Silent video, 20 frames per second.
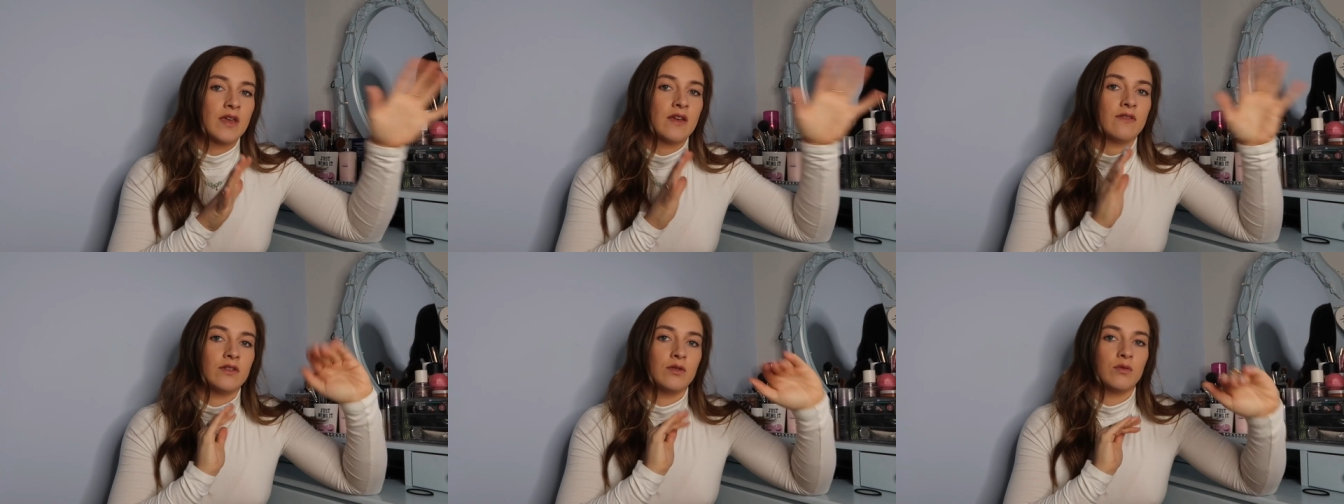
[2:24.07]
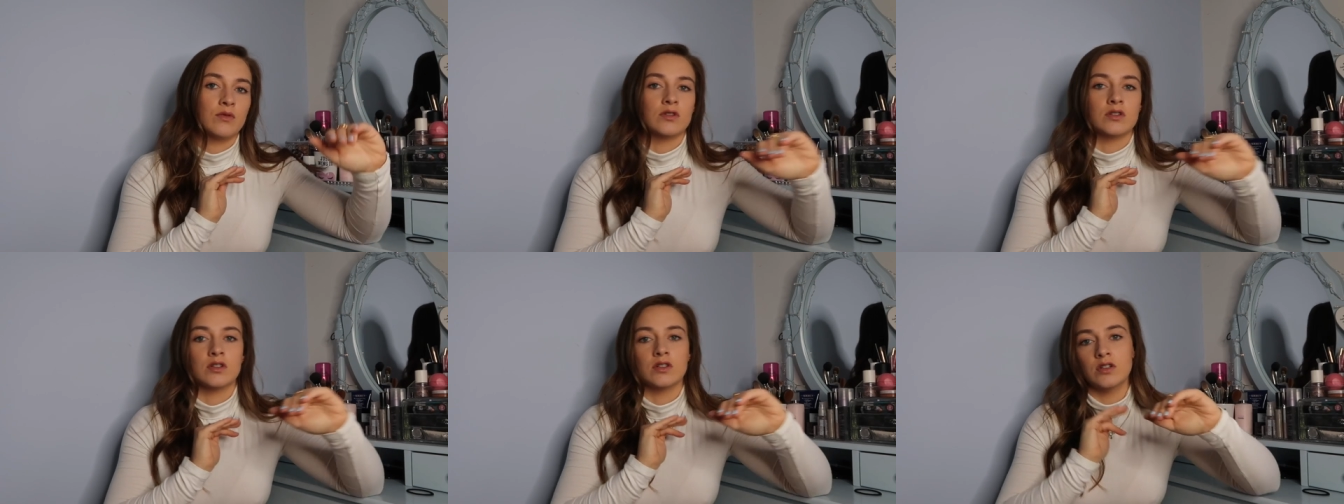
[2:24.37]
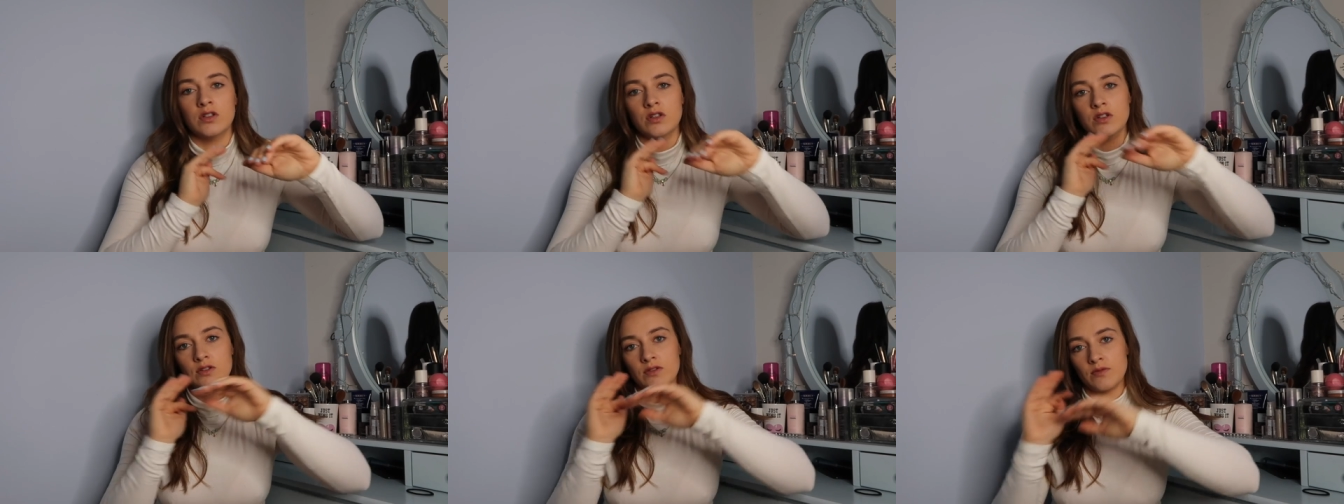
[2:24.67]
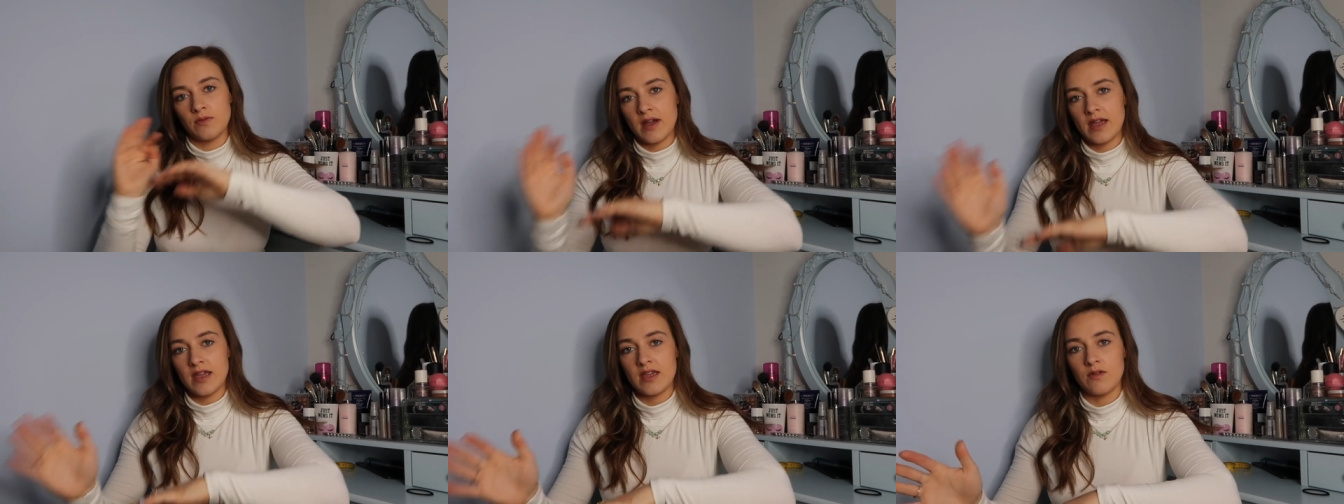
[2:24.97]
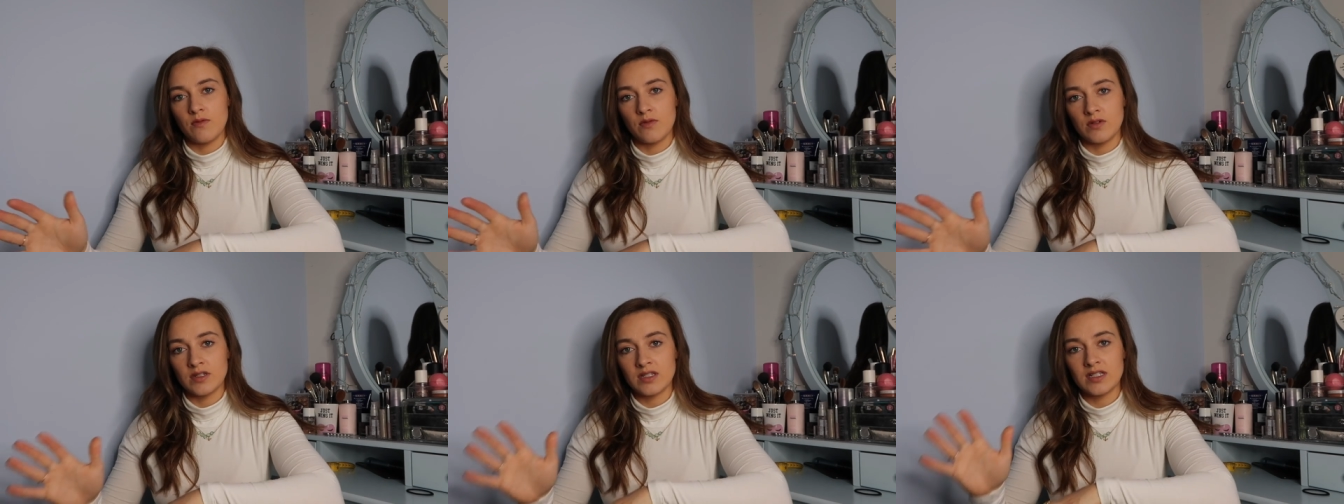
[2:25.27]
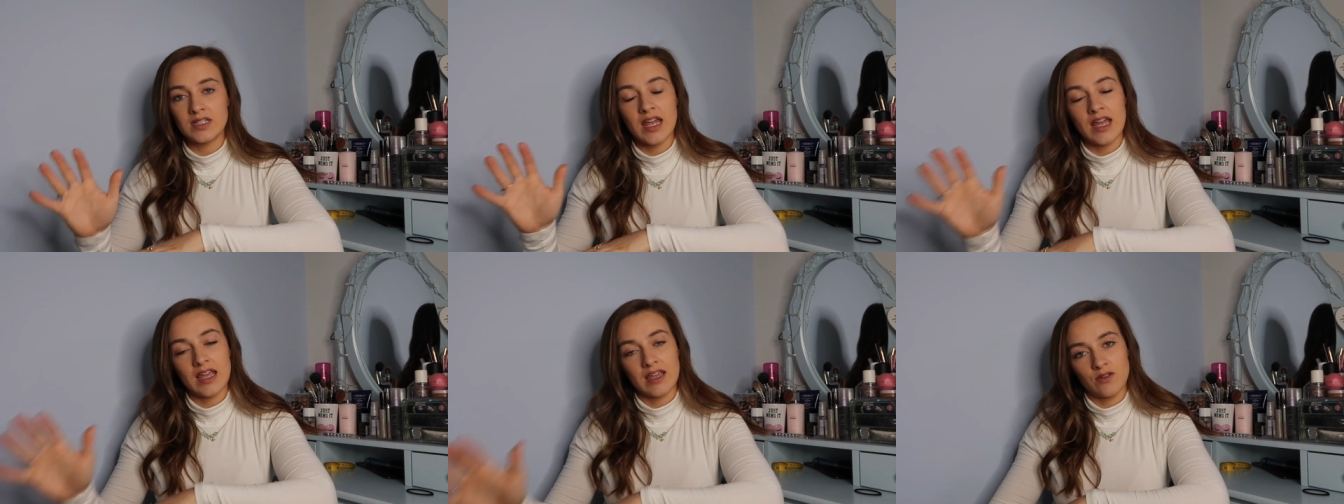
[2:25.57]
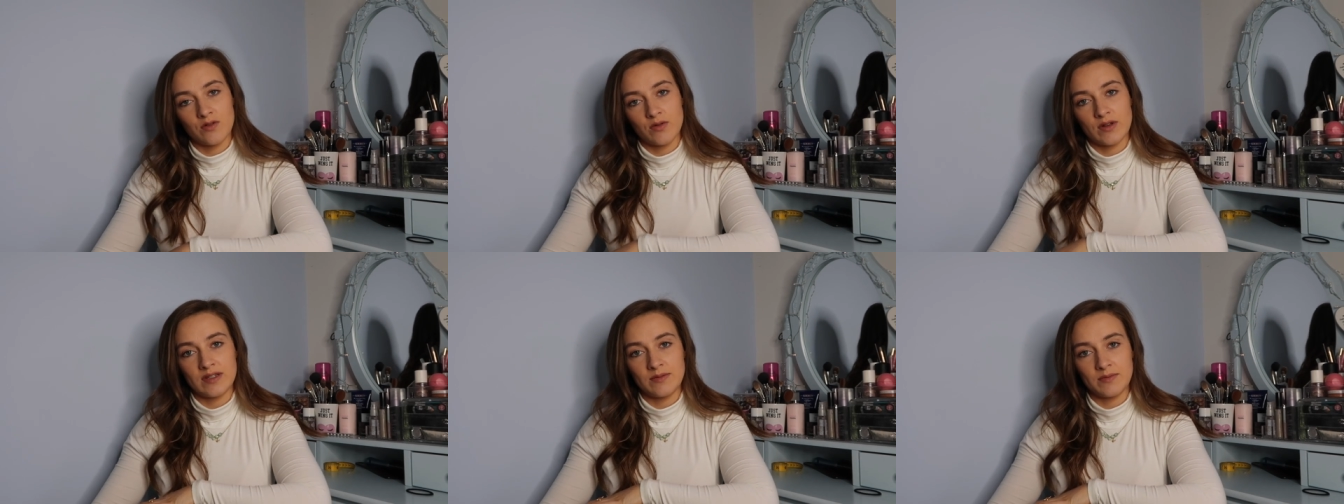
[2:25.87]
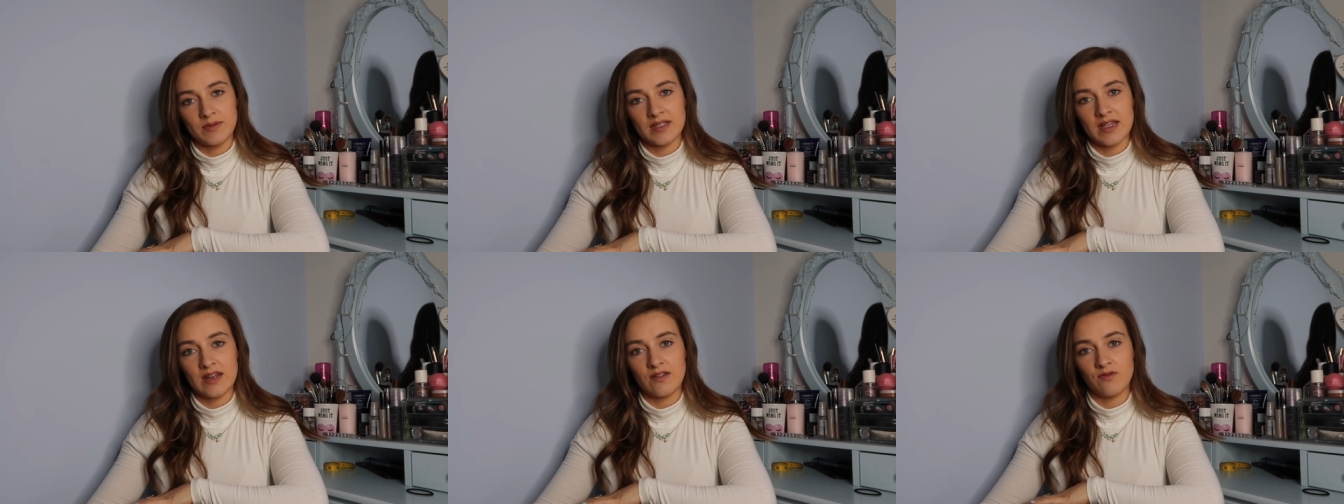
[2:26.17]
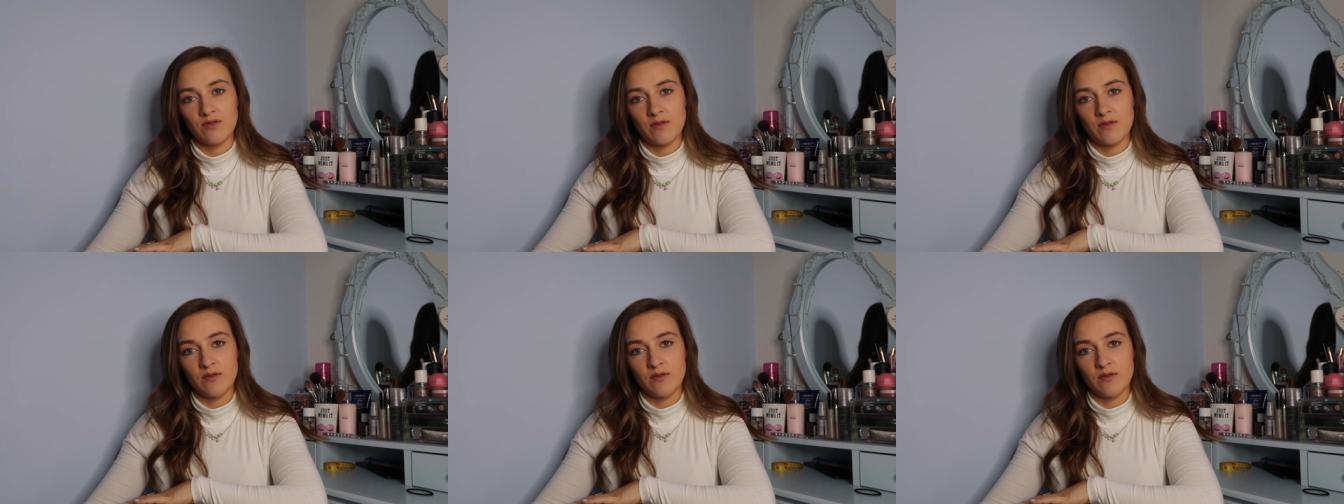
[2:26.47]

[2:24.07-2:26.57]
If you want to lose weight, you want to take 20%